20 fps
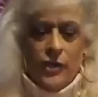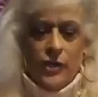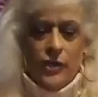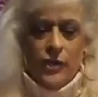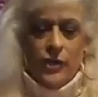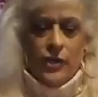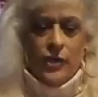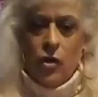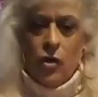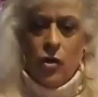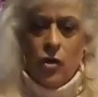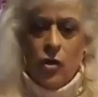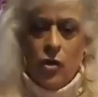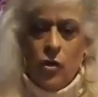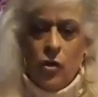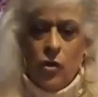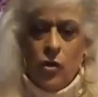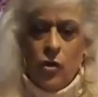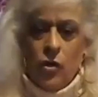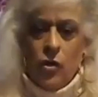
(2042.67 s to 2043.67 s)
From
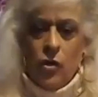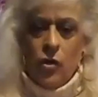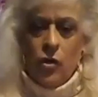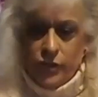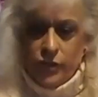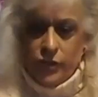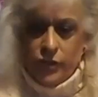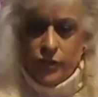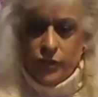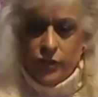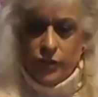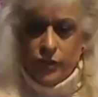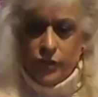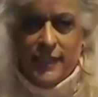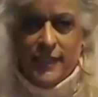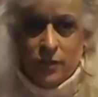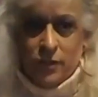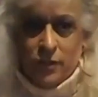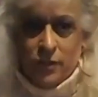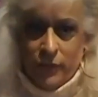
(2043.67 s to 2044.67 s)
1966, when
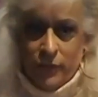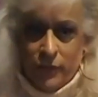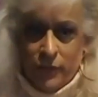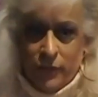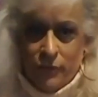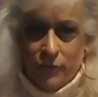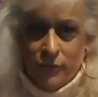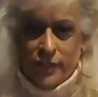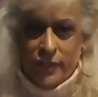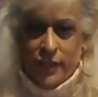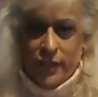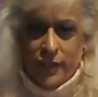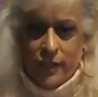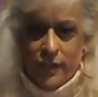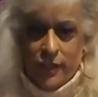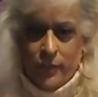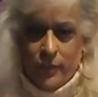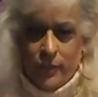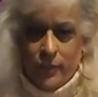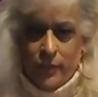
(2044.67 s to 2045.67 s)
the first TOS
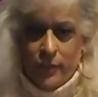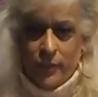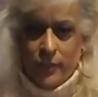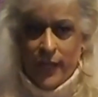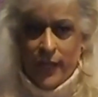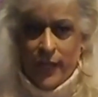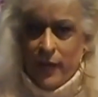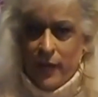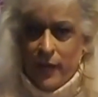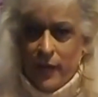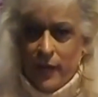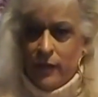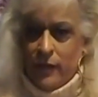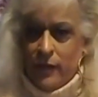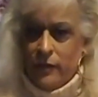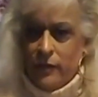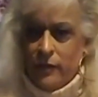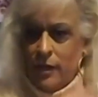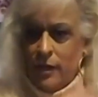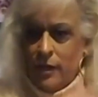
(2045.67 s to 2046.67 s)
came out, till
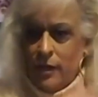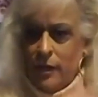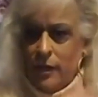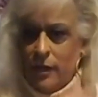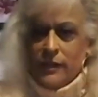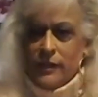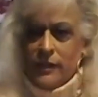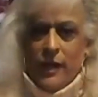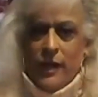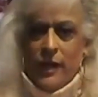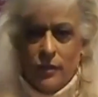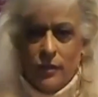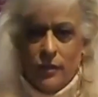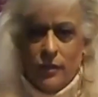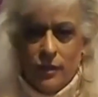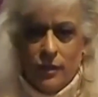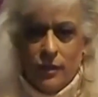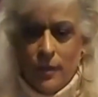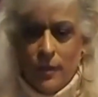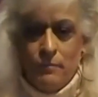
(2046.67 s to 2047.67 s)
now,
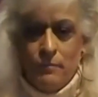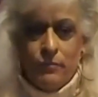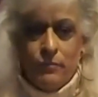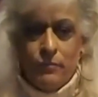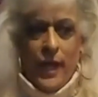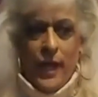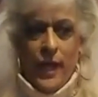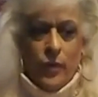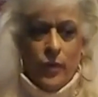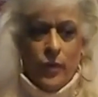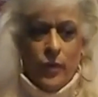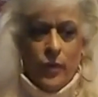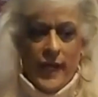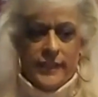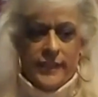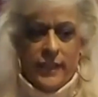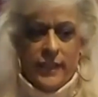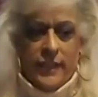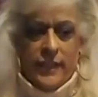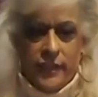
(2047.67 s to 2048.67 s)
you know?
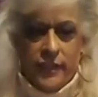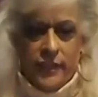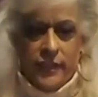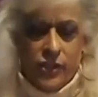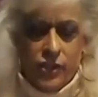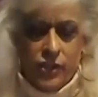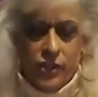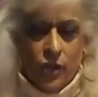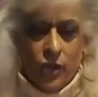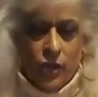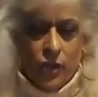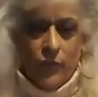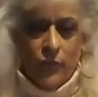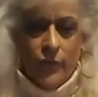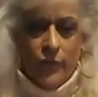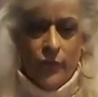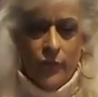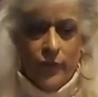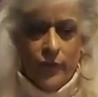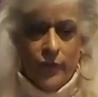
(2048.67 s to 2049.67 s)
And what I did with
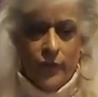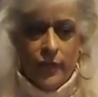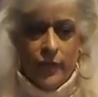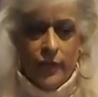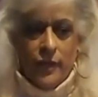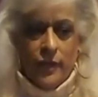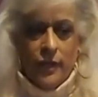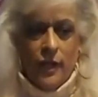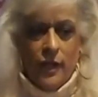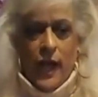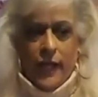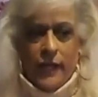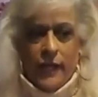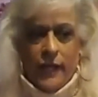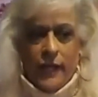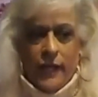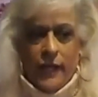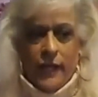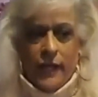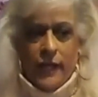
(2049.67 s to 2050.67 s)
this story,
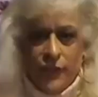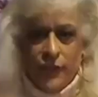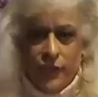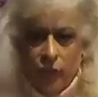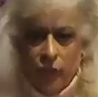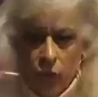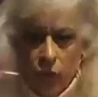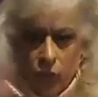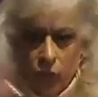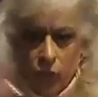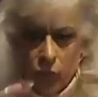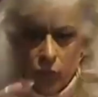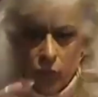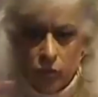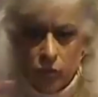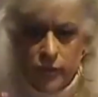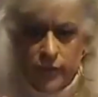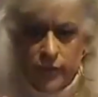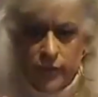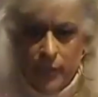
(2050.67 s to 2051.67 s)
I filled in the
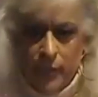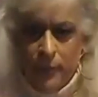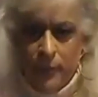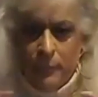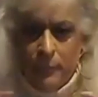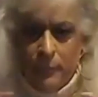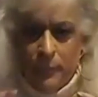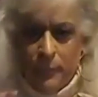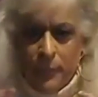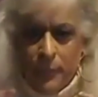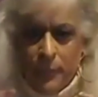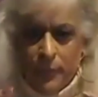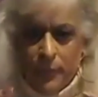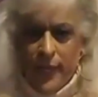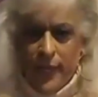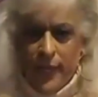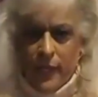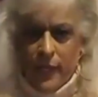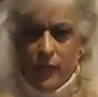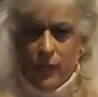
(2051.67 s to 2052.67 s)
holes that people
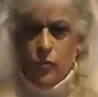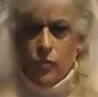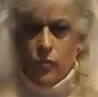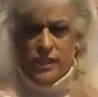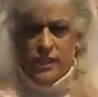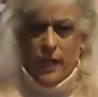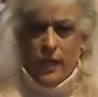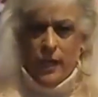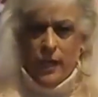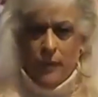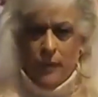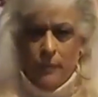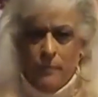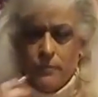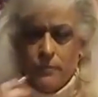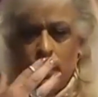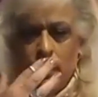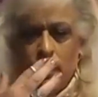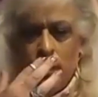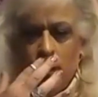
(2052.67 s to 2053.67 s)
had questions
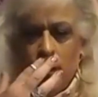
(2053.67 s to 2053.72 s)
about.